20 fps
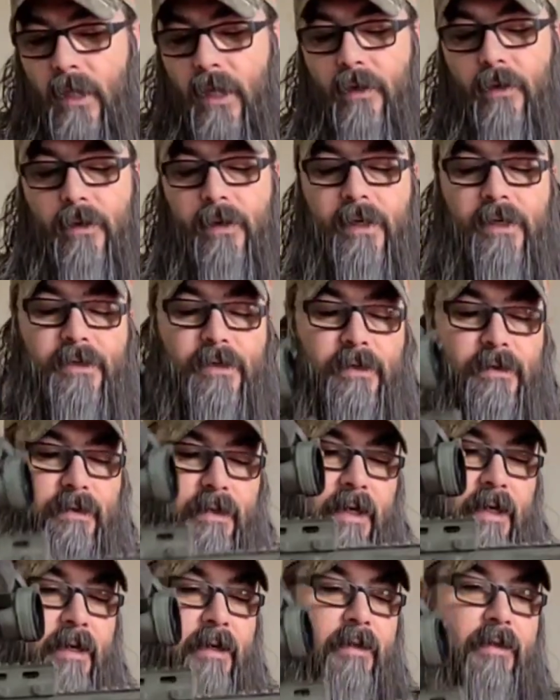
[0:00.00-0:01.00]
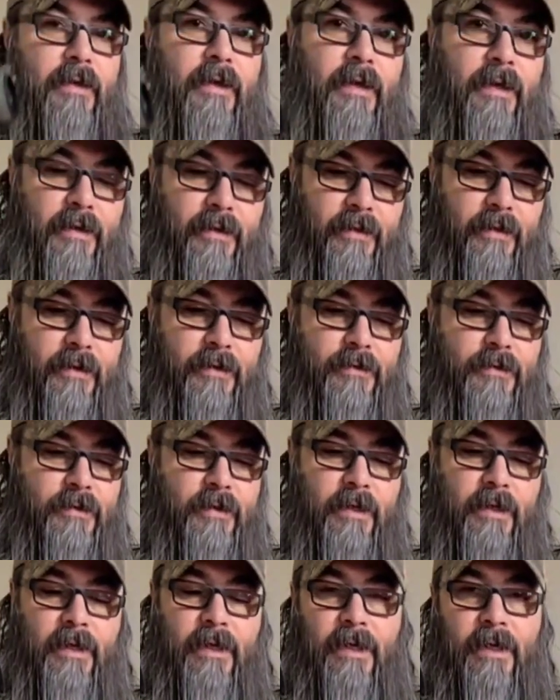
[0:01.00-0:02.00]
There isn't anything in this.
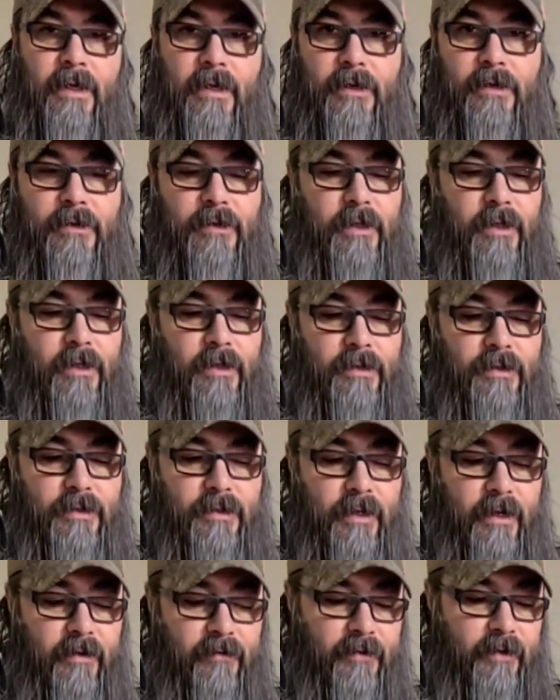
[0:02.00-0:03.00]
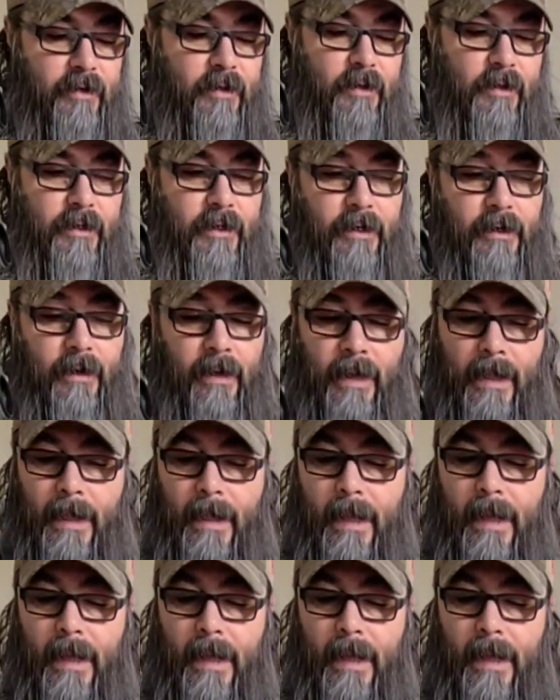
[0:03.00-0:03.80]
This gun is safe and clear.